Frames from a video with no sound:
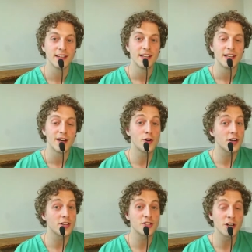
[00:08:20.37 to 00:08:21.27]
If you're
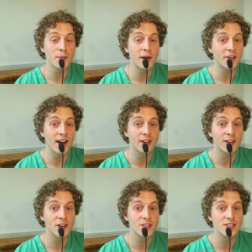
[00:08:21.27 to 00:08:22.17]
concerned about your hair
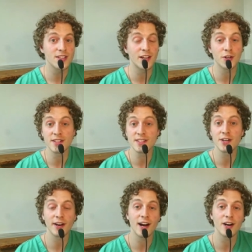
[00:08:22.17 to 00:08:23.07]
loss and you're
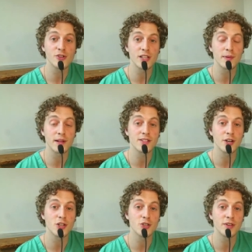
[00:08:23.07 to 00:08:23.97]
considering hair transplant
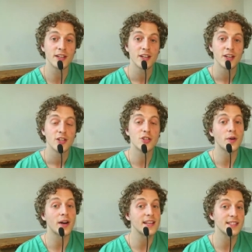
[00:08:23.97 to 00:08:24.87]
surgery,
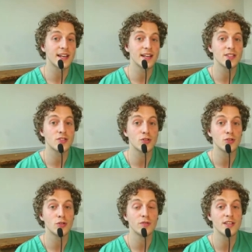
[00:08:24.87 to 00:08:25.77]
don't hesitate
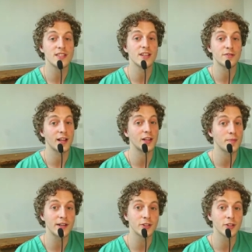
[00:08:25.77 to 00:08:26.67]
to visit
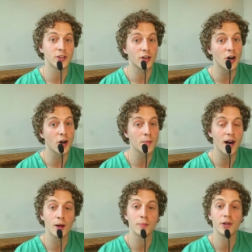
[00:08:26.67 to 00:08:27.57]
fellermedical.com.
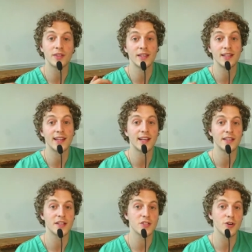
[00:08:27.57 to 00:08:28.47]
I'll put the link in
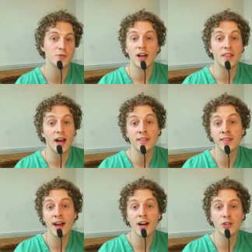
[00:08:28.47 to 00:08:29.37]
the description. And
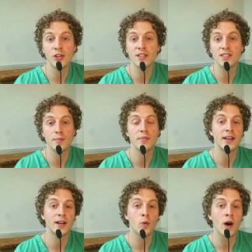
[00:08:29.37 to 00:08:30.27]
there you can submit an
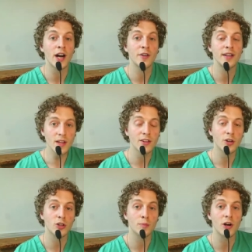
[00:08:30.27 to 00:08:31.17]
inquiry.
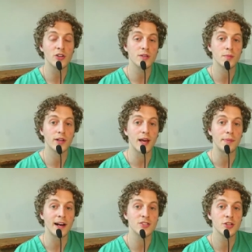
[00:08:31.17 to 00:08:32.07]
Dr. Bloxham will get
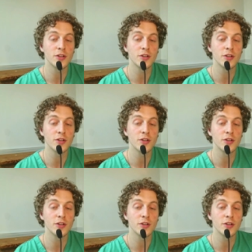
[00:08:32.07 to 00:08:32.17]
back to you.